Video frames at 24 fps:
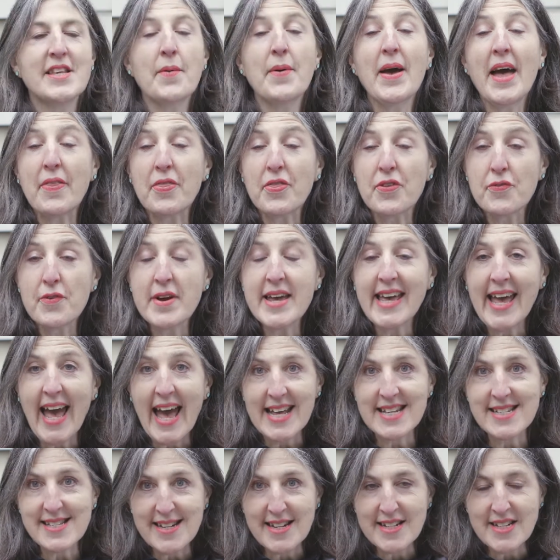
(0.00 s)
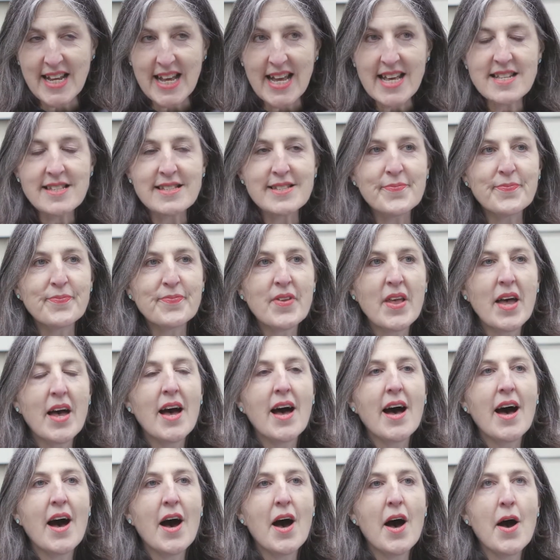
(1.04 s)
we had 3 case studies.
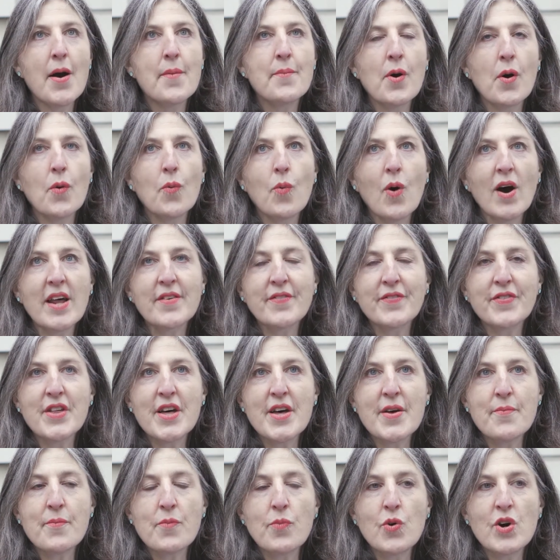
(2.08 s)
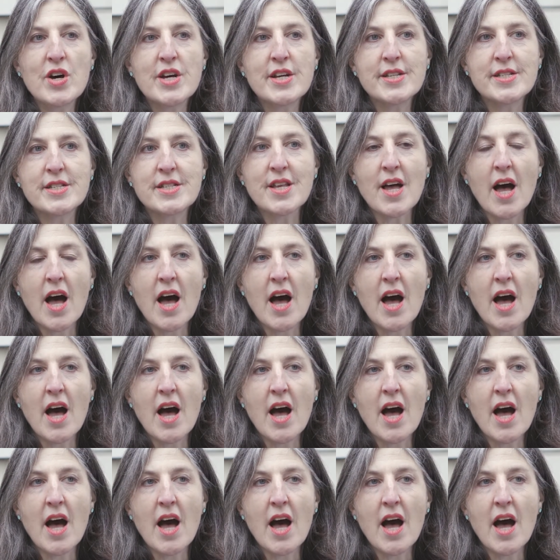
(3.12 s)
One of them was